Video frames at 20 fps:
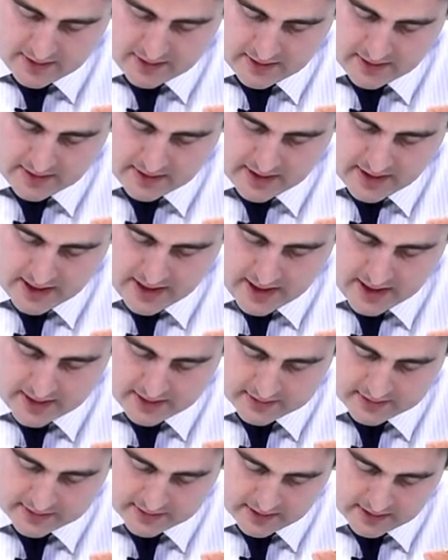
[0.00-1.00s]
and then
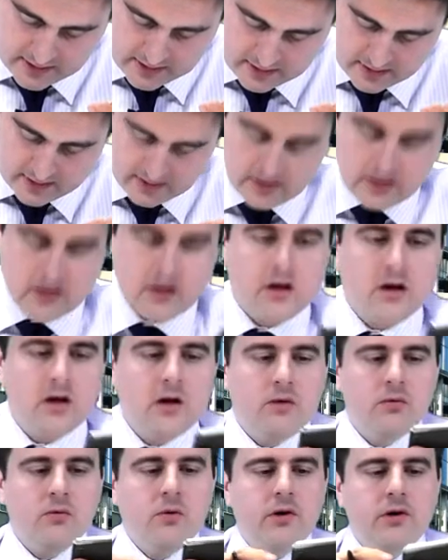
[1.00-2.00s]
enter,
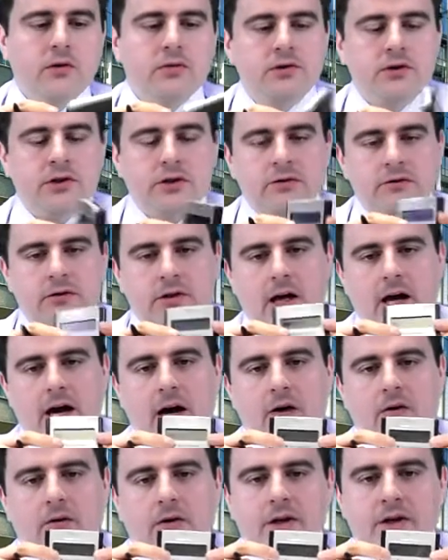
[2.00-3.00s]
what you'll do
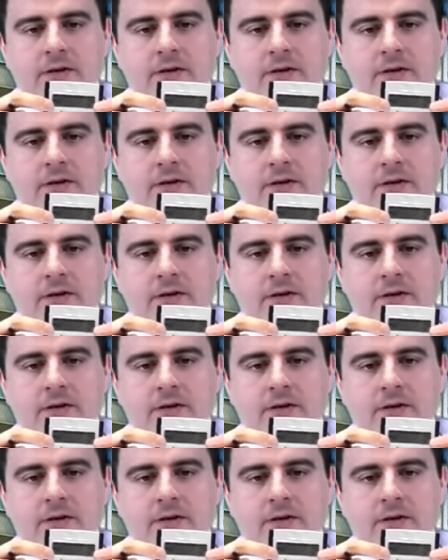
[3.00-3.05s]
now